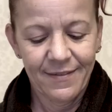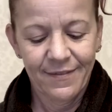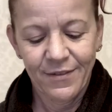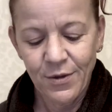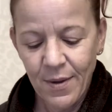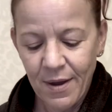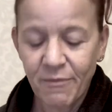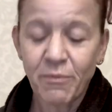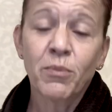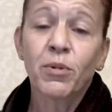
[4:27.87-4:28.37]

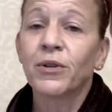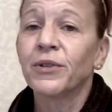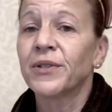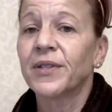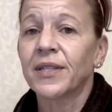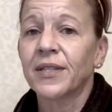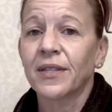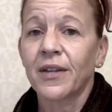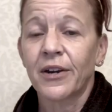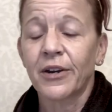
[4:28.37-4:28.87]
You have
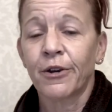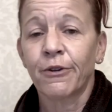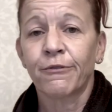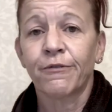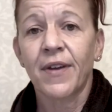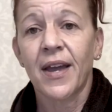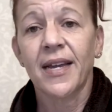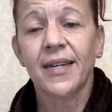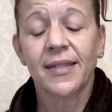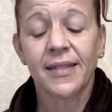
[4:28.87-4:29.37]
bruises on your
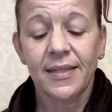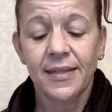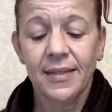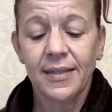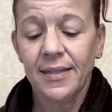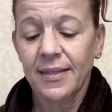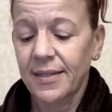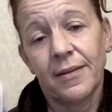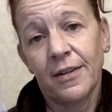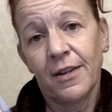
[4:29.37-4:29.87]
face.
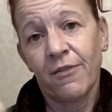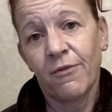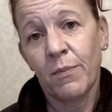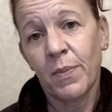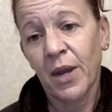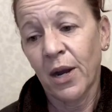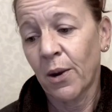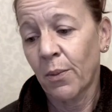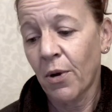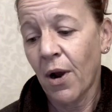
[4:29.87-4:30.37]
You have
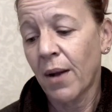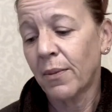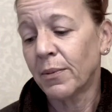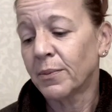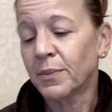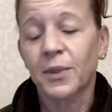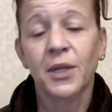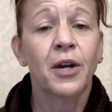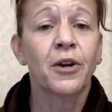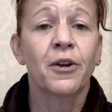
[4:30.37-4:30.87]
bigger
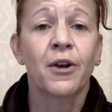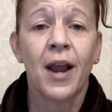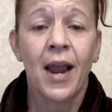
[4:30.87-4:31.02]
problems on your